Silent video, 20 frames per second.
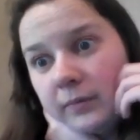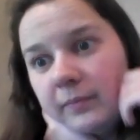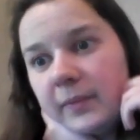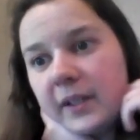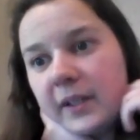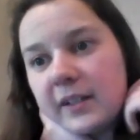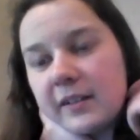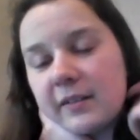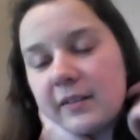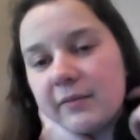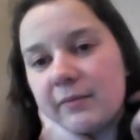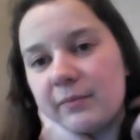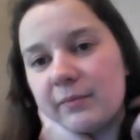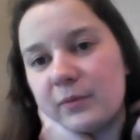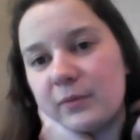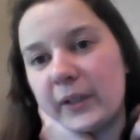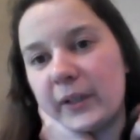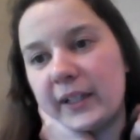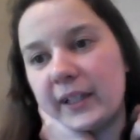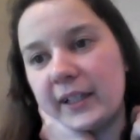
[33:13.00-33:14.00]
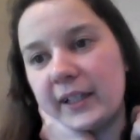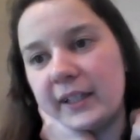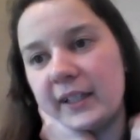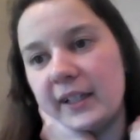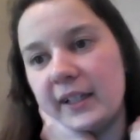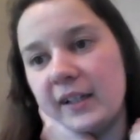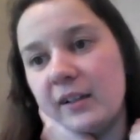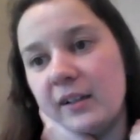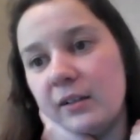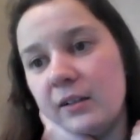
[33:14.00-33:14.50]
because of Twilight
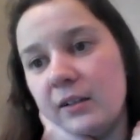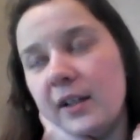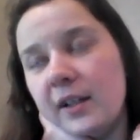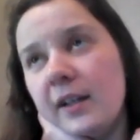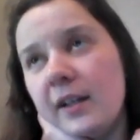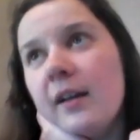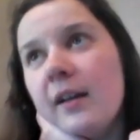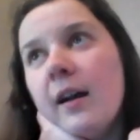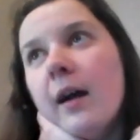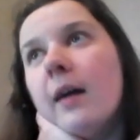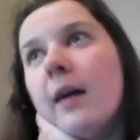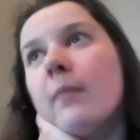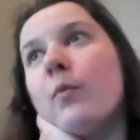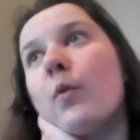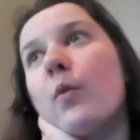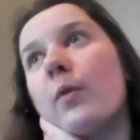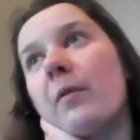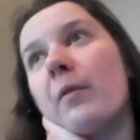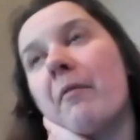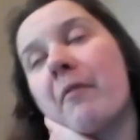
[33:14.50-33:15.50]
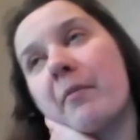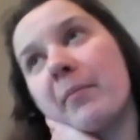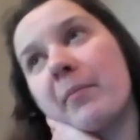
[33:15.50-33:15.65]
now, or we were